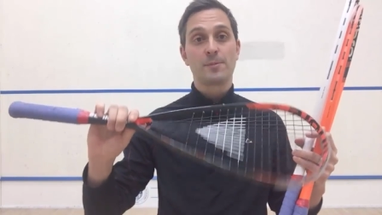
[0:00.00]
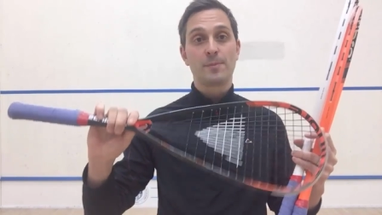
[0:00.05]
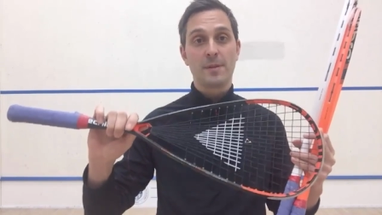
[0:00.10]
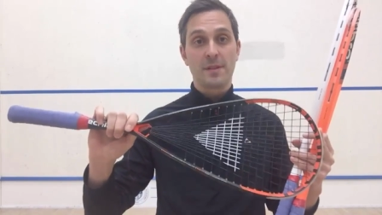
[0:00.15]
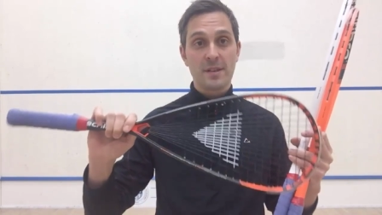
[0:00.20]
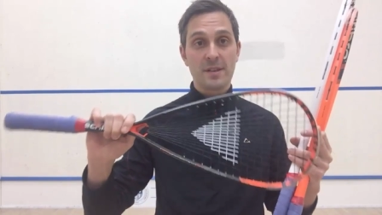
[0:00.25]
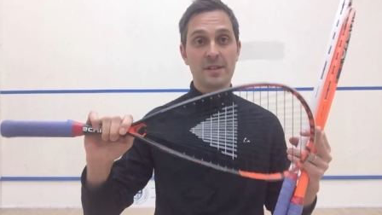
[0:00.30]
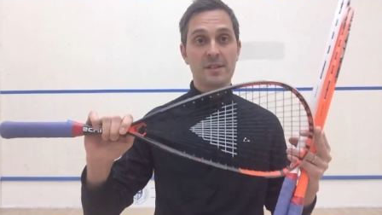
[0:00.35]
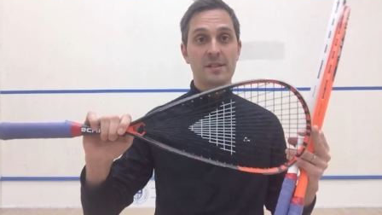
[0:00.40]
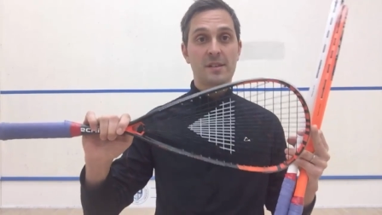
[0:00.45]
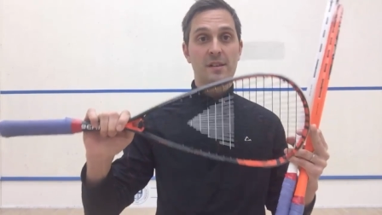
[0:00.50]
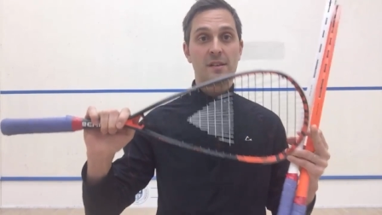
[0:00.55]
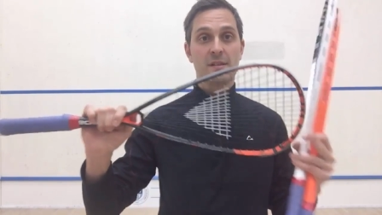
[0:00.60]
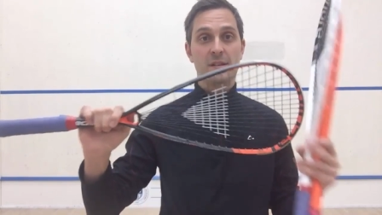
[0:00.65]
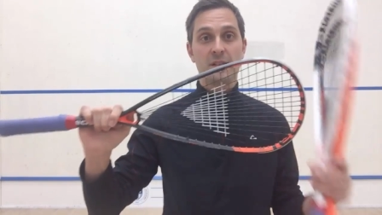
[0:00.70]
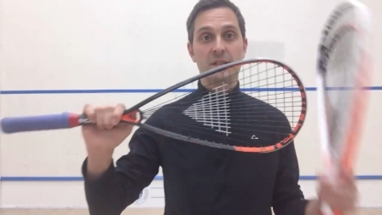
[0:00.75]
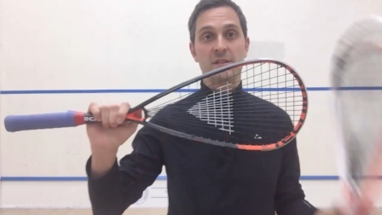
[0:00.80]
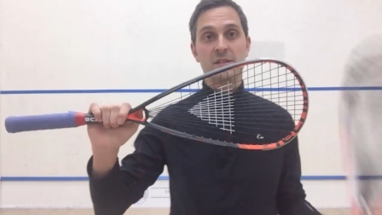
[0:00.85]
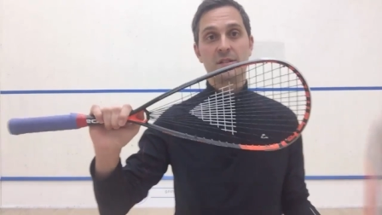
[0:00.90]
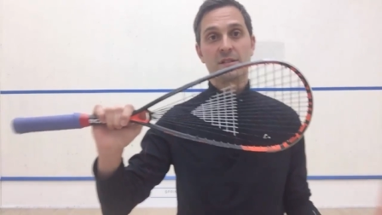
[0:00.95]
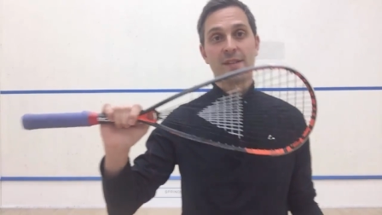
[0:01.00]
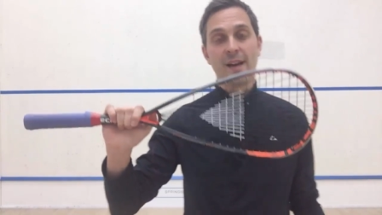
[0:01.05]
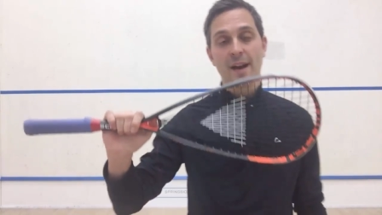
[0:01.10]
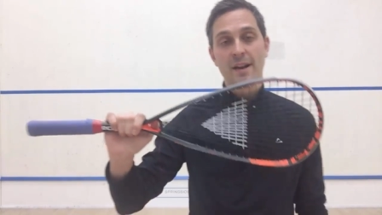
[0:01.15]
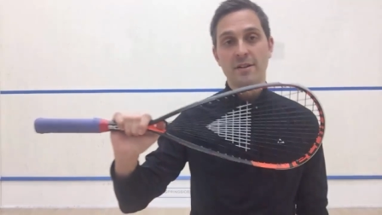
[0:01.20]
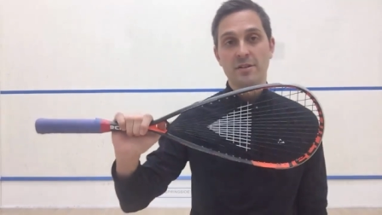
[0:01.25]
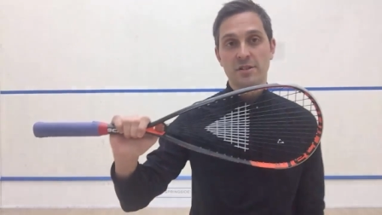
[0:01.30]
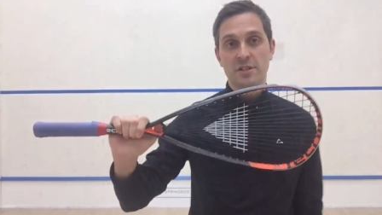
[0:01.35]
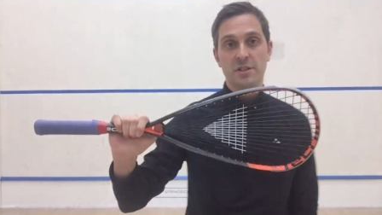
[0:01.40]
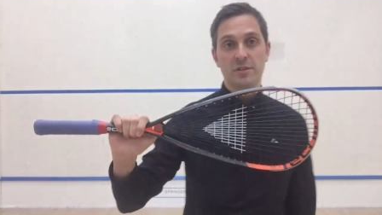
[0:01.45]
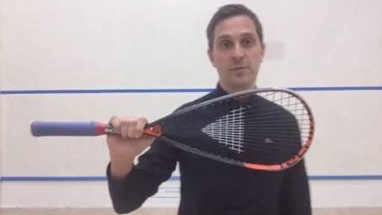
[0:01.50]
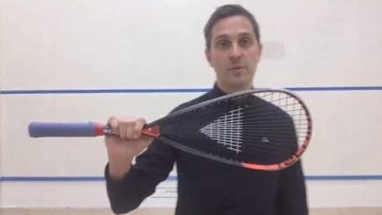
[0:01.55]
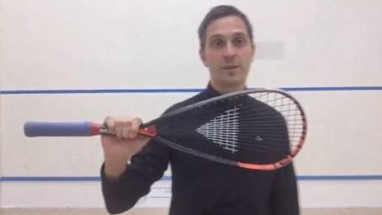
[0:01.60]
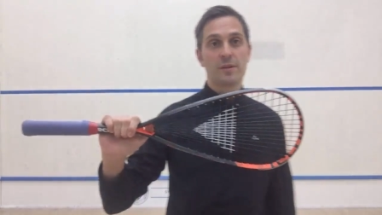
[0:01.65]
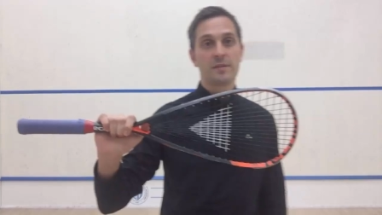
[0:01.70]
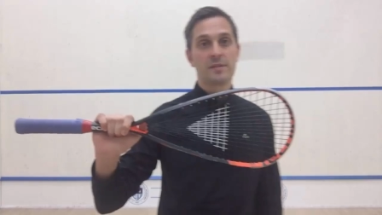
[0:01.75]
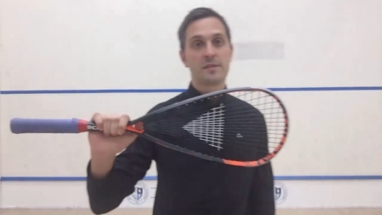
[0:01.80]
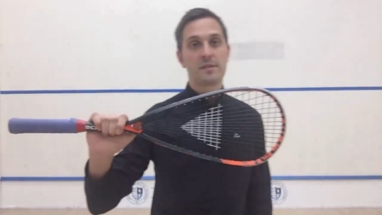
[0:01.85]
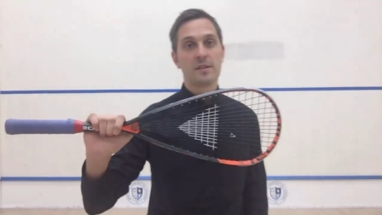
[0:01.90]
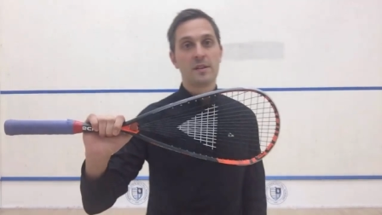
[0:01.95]
But these Dynergy
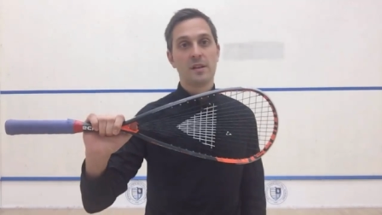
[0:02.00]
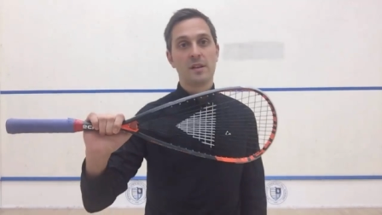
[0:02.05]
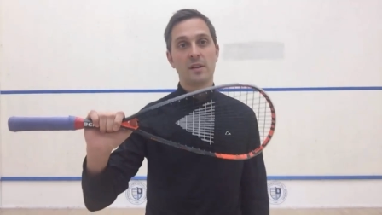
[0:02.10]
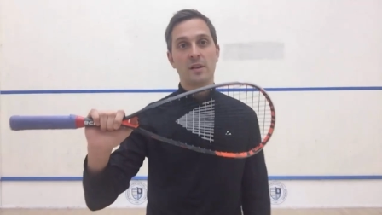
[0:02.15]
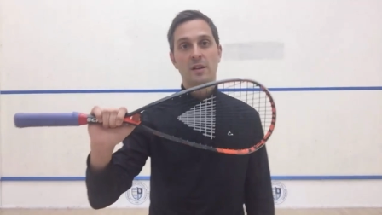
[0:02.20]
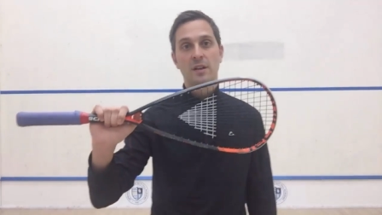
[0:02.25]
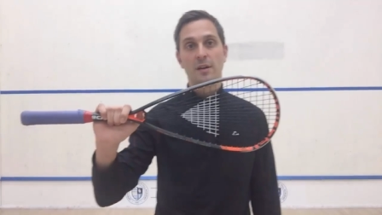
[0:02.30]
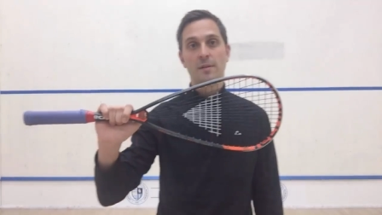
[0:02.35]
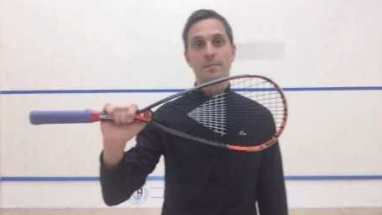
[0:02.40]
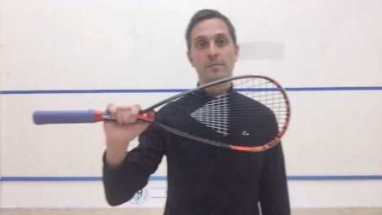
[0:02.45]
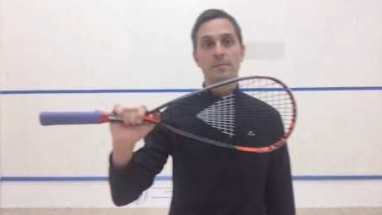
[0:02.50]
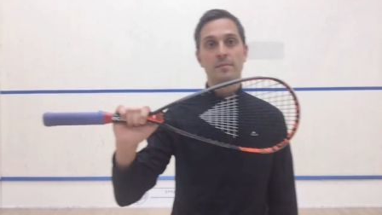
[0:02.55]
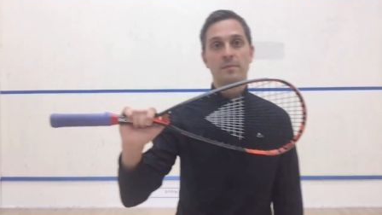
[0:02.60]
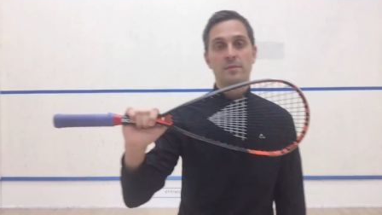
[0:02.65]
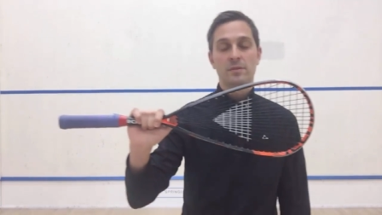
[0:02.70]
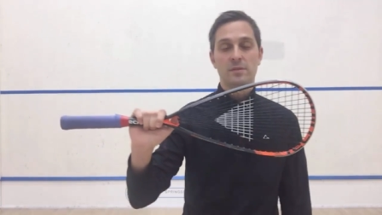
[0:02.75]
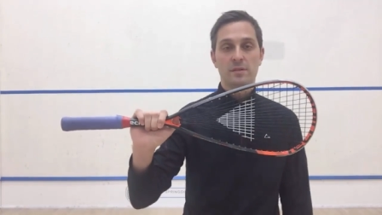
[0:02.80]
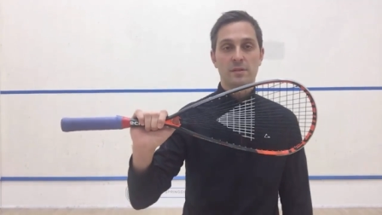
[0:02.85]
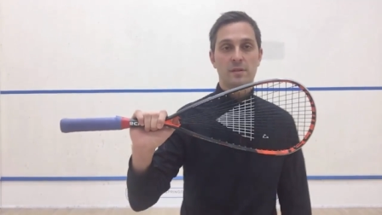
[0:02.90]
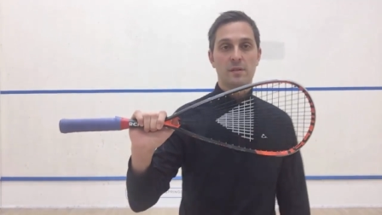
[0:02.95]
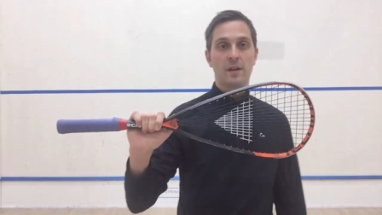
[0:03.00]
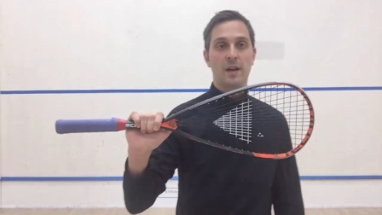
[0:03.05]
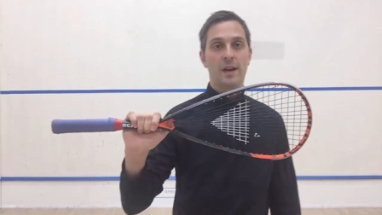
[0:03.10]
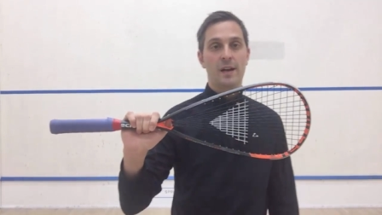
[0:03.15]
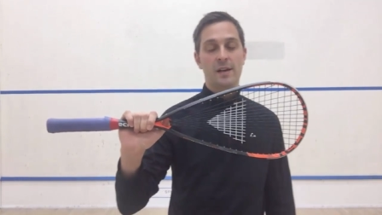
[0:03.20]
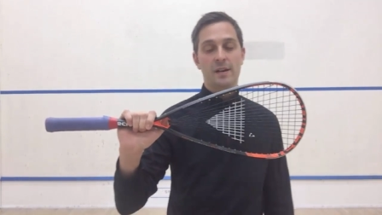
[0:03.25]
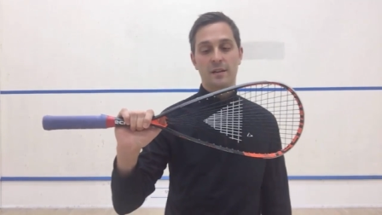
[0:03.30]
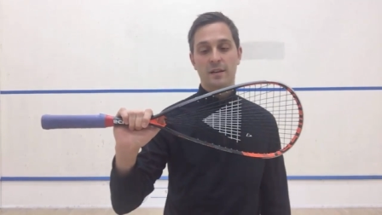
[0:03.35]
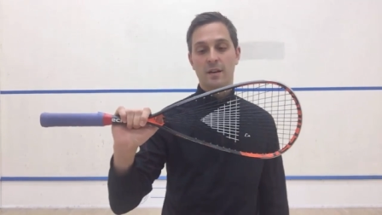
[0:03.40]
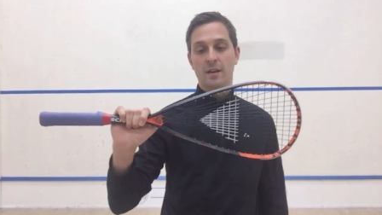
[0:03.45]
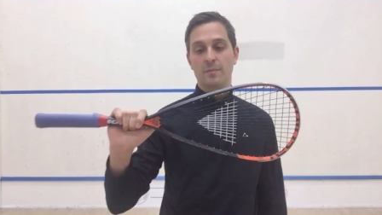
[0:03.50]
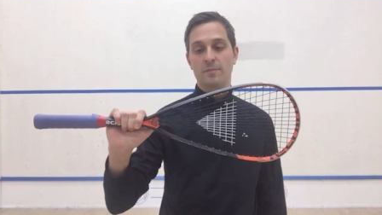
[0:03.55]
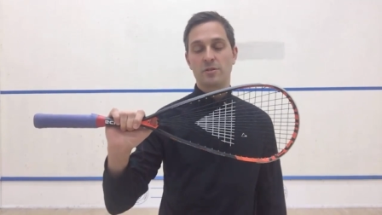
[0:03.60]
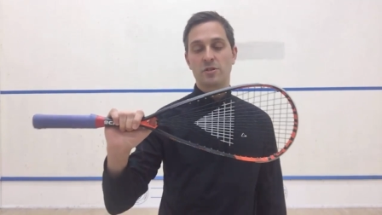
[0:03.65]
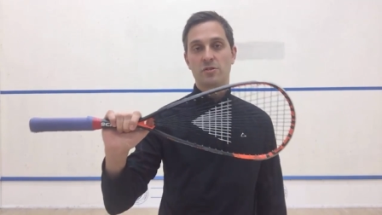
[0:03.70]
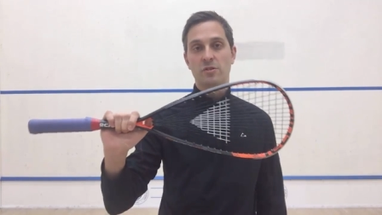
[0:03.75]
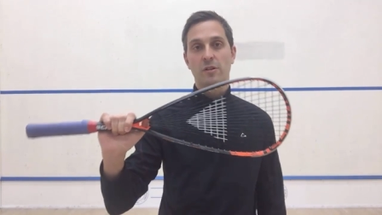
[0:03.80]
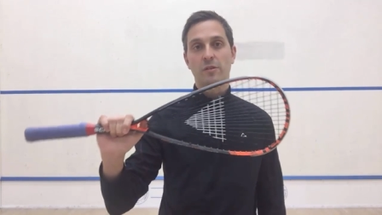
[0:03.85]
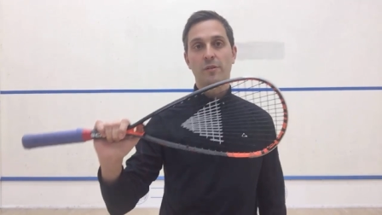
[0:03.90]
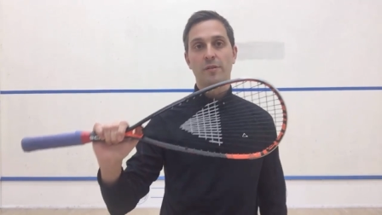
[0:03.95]
ones come
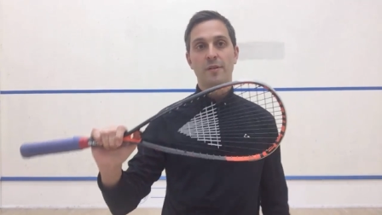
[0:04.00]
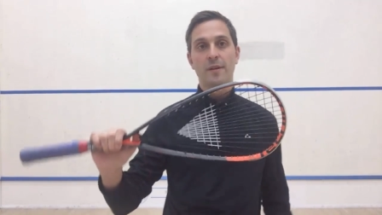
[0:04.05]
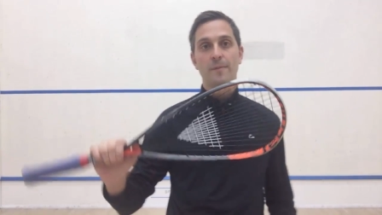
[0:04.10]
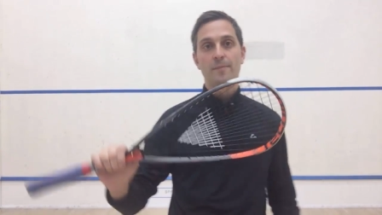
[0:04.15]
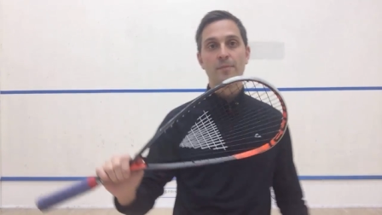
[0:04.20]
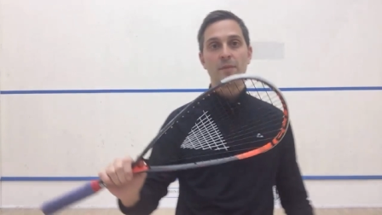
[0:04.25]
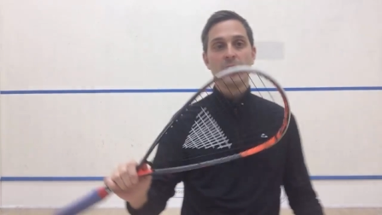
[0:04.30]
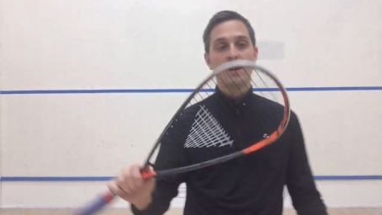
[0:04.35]
strung with it.